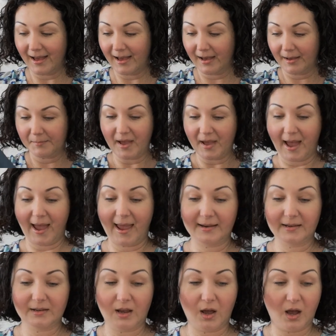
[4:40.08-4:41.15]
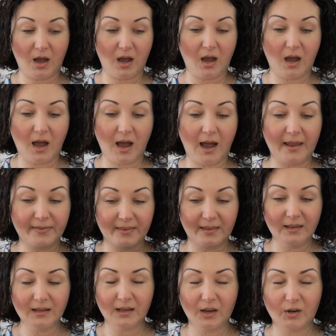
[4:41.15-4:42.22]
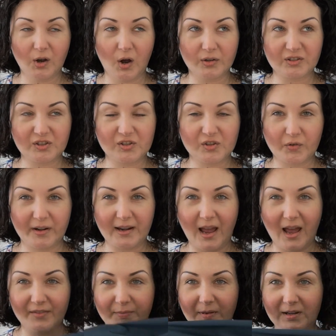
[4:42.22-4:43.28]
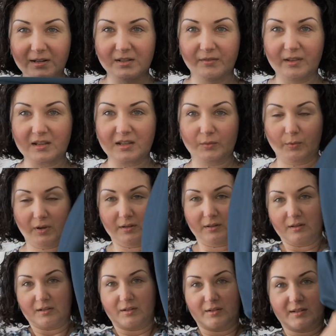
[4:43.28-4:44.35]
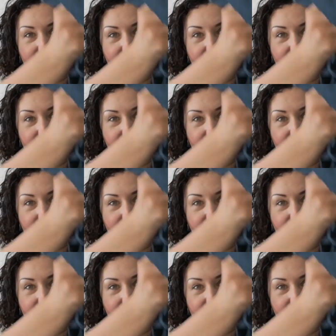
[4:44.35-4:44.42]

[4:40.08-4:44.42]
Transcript: And I think I got 3.5 meters of this one, so